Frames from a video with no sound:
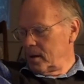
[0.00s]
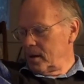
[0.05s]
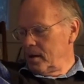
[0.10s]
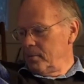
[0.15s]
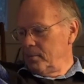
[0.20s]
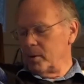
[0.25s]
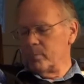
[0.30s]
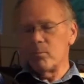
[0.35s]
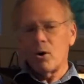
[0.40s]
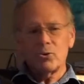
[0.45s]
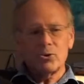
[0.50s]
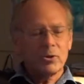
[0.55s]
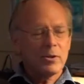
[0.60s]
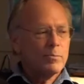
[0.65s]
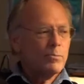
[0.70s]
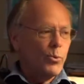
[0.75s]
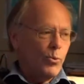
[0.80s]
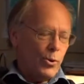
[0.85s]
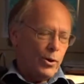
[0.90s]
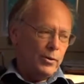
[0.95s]
But most
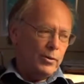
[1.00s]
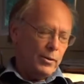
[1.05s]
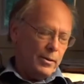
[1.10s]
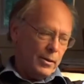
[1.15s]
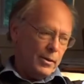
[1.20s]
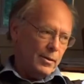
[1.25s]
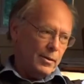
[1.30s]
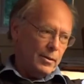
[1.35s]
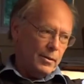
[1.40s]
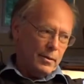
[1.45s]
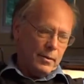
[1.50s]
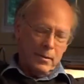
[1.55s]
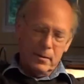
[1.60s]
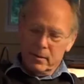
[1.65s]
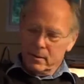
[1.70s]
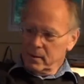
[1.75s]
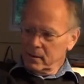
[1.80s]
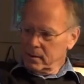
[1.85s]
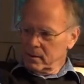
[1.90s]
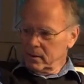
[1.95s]
importantly,
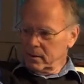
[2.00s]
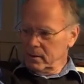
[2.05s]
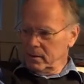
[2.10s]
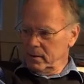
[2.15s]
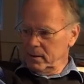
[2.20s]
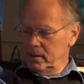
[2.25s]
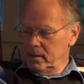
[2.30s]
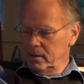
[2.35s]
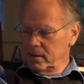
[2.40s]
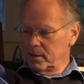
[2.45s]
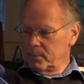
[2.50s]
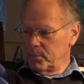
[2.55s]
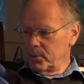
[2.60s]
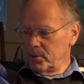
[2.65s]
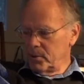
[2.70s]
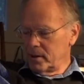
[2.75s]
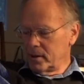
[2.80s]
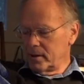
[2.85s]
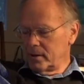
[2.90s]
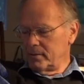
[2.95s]
the
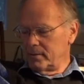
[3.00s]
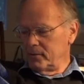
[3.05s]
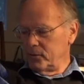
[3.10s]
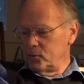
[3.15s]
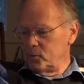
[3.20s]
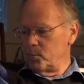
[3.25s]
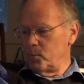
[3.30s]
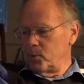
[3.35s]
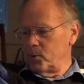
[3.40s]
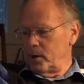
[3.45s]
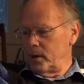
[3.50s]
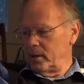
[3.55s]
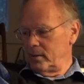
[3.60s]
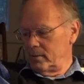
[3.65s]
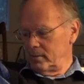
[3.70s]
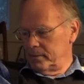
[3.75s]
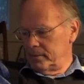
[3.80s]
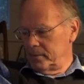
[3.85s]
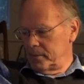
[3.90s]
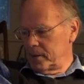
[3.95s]
Copernican viewpoint
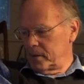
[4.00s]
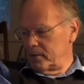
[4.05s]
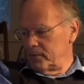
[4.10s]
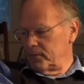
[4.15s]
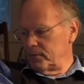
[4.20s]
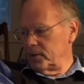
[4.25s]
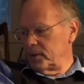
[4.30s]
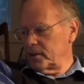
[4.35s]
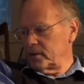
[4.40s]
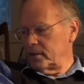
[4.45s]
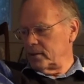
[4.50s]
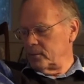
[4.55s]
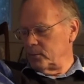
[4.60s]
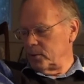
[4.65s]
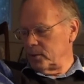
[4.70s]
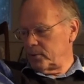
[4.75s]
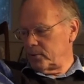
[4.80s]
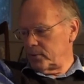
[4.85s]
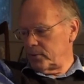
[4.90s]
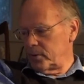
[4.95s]
conflicted
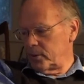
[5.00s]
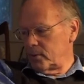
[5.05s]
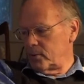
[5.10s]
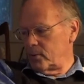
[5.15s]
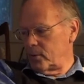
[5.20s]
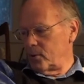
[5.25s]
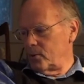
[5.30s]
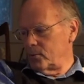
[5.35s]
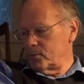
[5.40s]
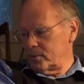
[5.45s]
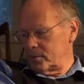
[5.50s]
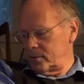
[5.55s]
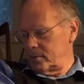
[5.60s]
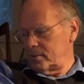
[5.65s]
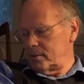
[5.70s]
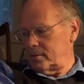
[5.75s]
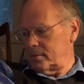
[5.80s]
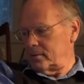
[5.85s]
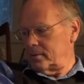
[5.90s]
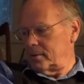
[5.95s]
with the, quote,
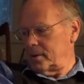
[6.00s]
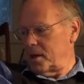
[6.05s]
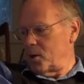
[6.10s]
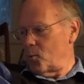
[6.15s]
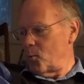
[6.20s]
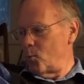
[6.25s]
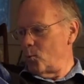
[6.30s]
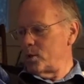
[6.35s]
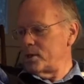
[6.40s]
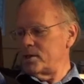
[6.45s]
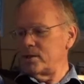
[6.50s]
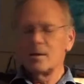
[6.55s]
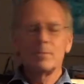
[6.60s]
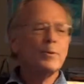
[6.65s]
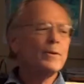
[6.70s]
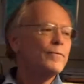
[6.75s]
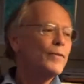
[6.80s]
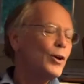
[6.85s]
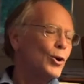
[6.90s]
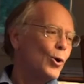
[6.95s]
wisdom
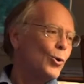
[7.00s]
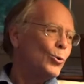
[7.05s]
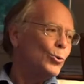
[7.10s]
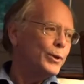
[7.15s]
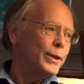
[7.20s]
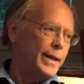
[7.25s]
of the golden